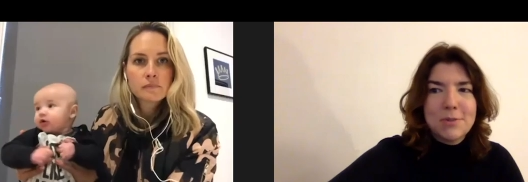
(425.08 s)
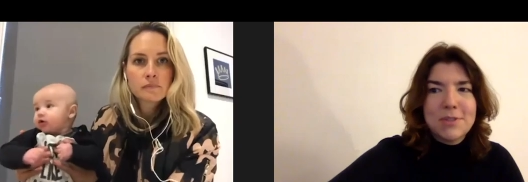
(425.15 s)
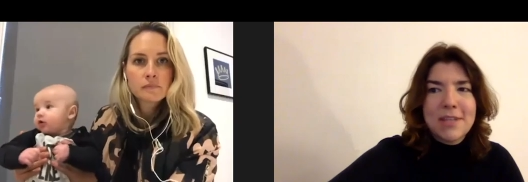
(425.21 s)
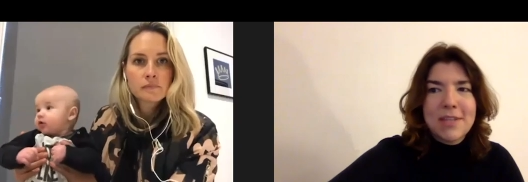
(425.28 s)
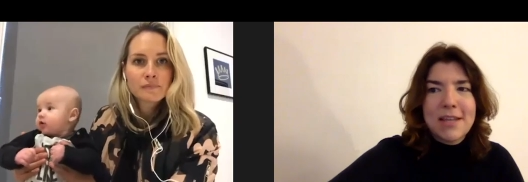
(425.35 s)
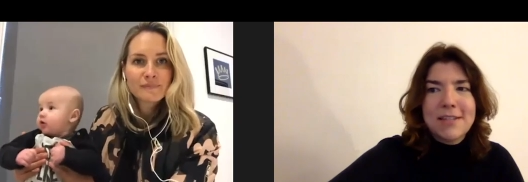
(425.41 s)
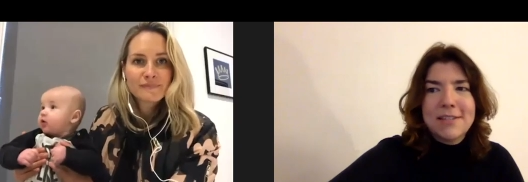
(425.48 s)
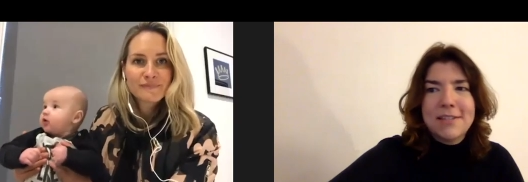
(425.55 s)

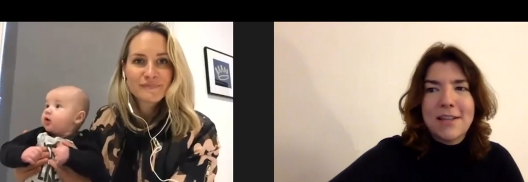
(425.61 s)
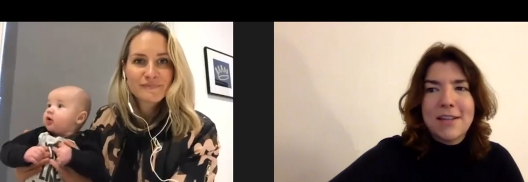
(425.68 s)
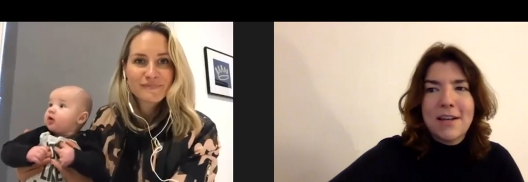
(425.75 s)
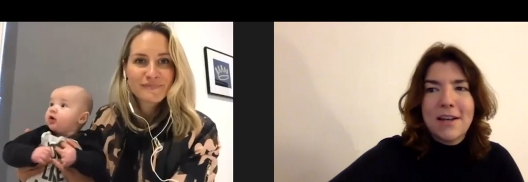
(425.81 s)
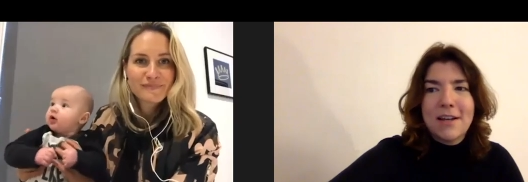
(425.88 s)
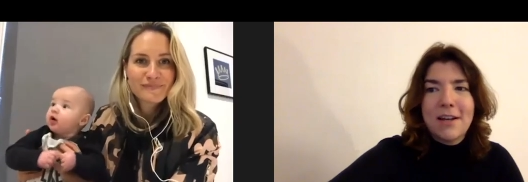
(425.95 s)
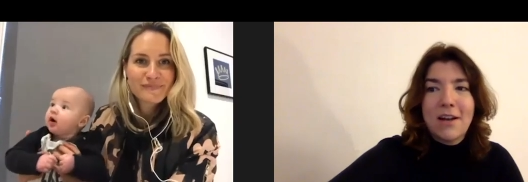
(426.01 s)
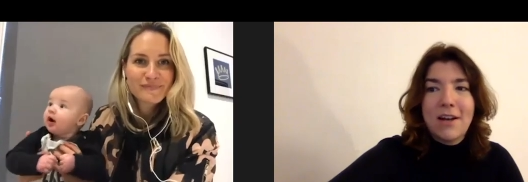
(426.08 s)
Speaker 1: says,
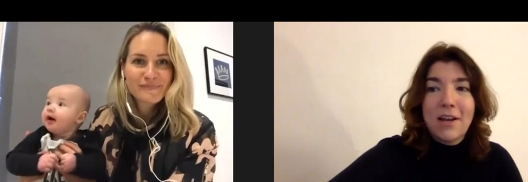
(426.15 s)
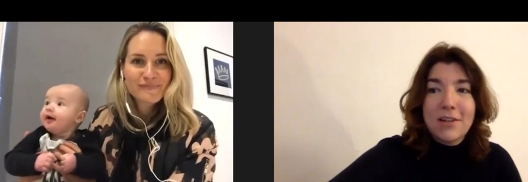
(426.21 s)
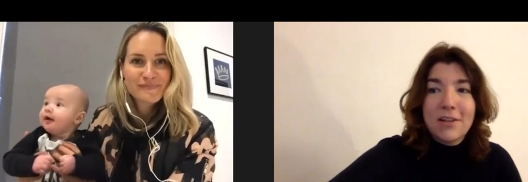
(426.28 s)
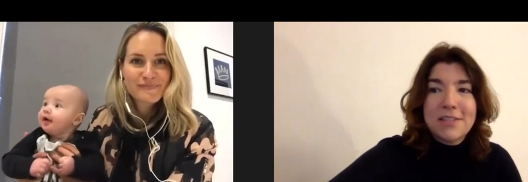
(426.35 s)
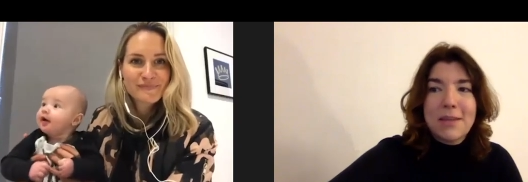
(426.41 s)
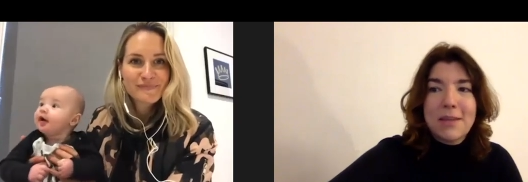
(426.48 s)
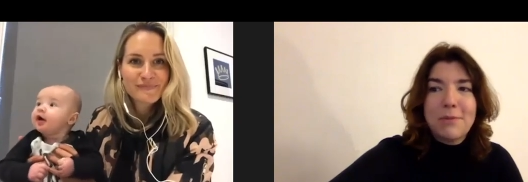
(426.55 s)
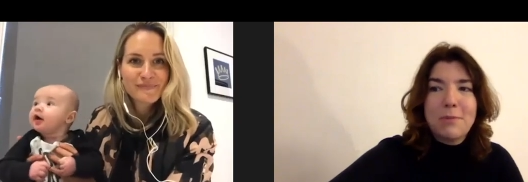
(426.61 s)
uh, I
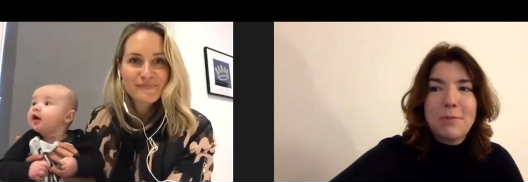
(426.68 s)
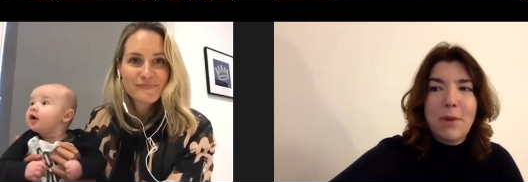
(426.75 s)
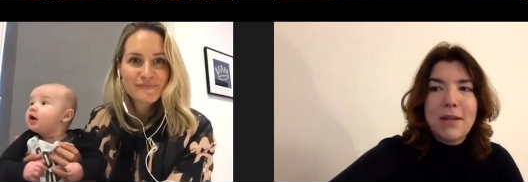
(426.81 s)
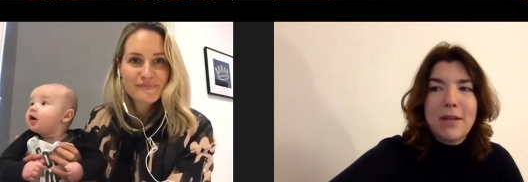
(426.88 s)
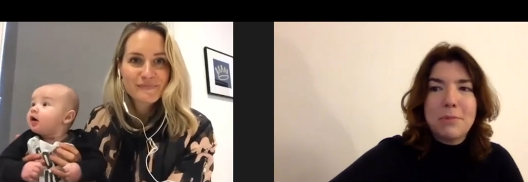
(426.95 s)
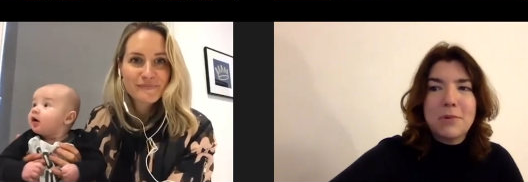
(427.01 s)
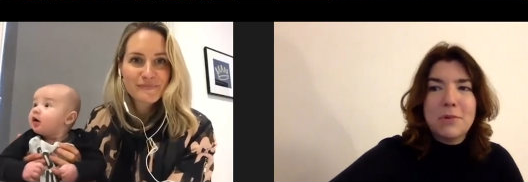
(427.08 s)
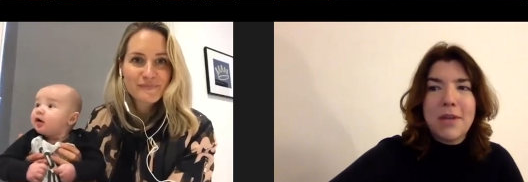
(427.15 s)
asked the same of my
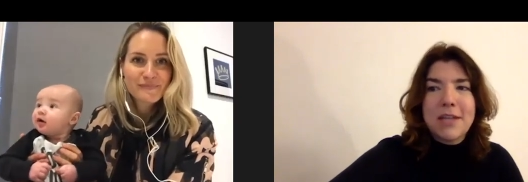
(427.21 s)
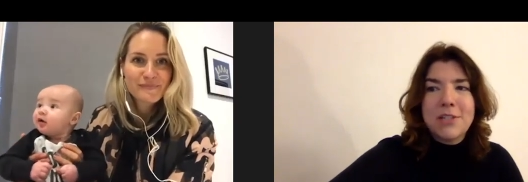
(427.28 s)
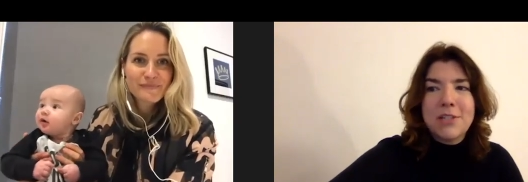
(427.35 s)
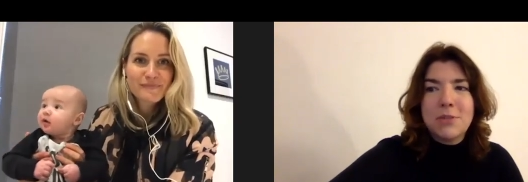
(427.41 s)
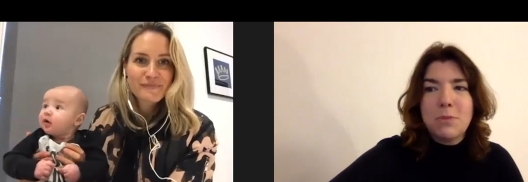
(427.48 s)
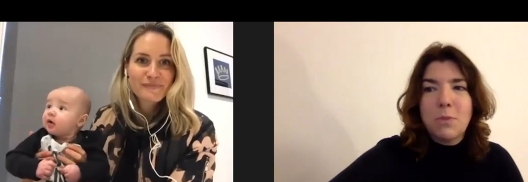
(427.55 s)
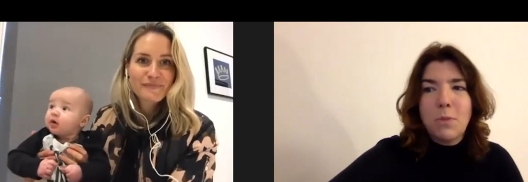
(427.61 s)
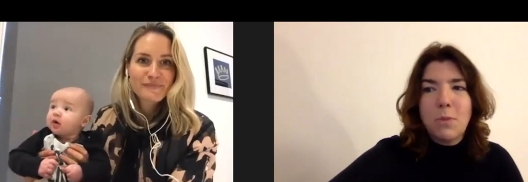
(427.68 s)
Netball
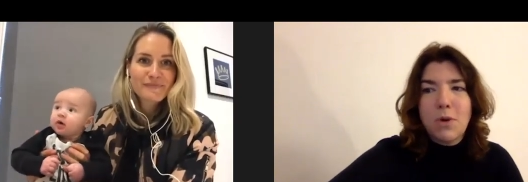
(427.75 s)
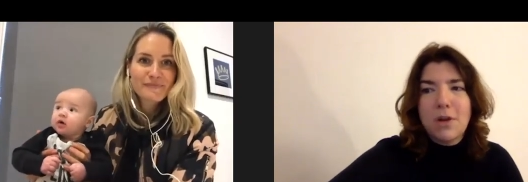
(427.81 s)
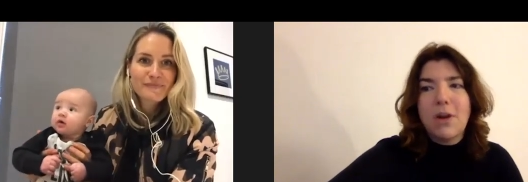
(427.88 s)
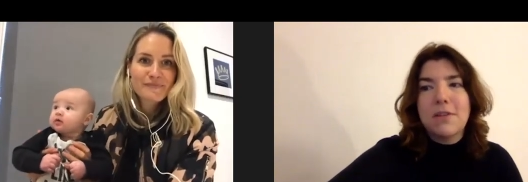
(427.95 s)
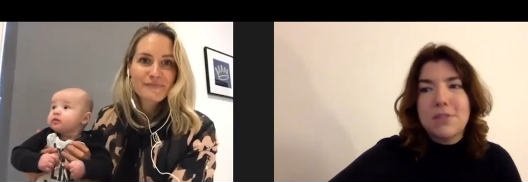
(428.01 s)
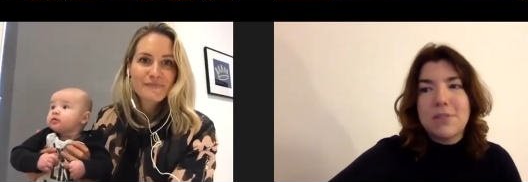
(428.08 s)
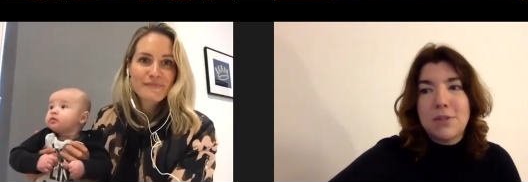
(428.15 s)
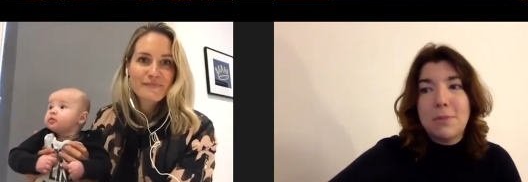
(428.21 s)
Nation, what
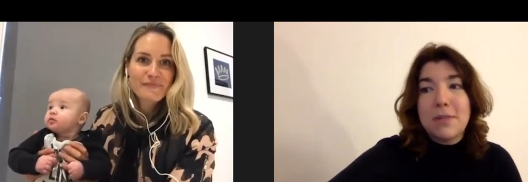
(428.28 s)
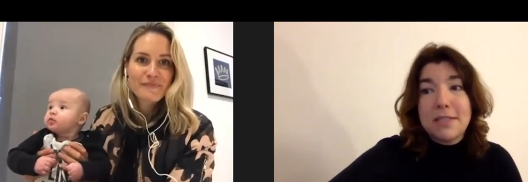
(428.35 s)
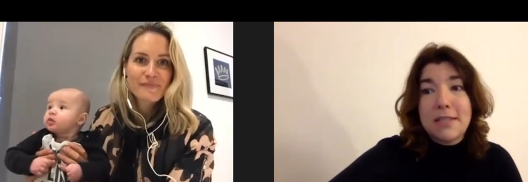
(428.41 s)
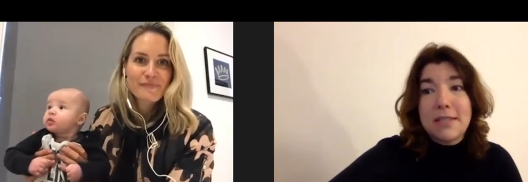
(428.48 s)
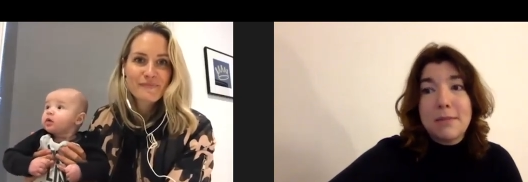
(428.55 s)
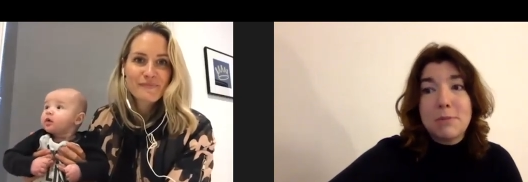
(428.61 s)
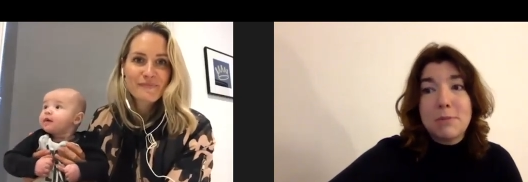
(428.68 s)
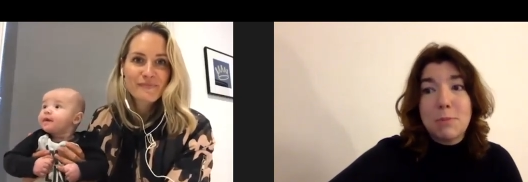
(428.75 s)
are the Super League
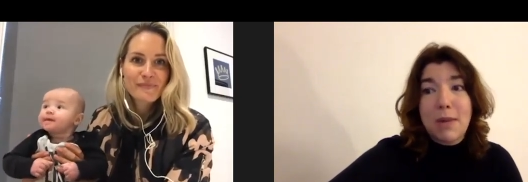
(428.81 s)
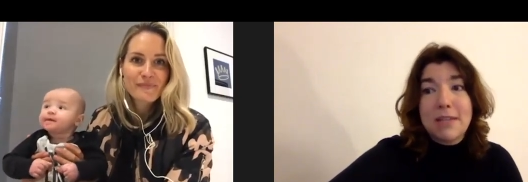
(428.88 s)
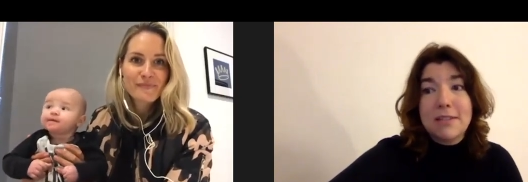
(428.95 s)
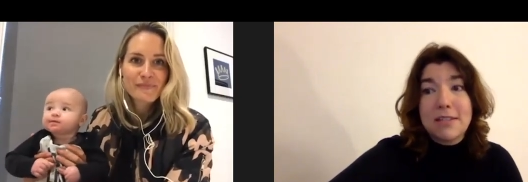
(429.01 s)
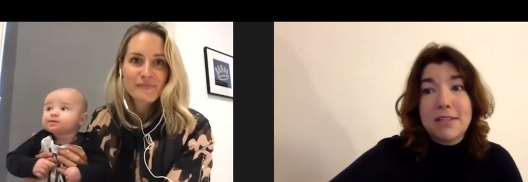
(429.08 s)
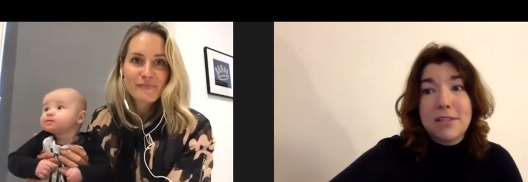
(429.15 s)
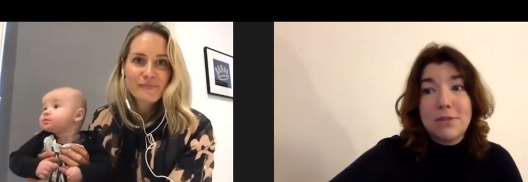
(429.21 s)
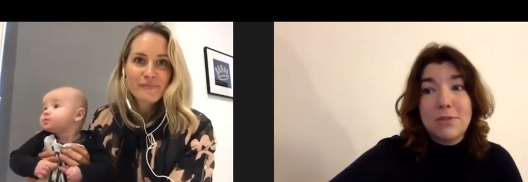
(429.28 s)
teams planning
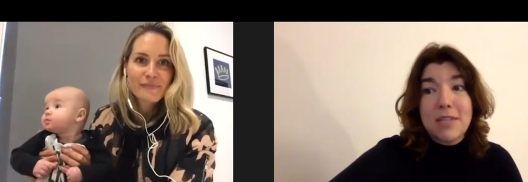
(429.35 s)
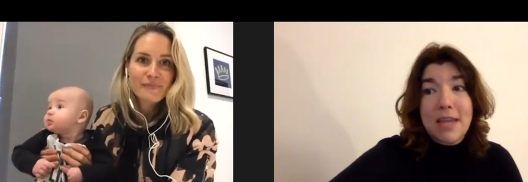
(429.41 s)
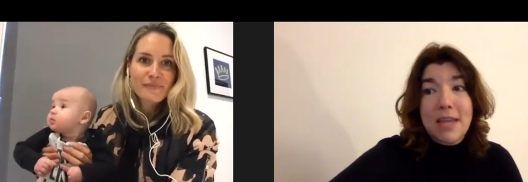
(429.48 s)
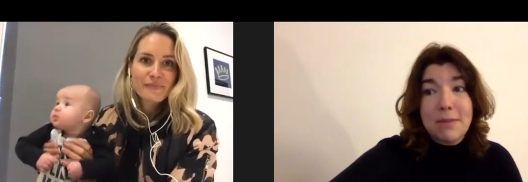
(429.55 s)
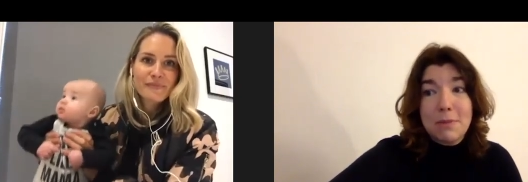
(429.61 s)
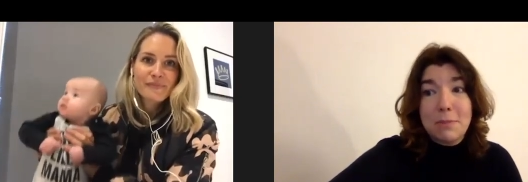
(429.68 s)
to do to keep the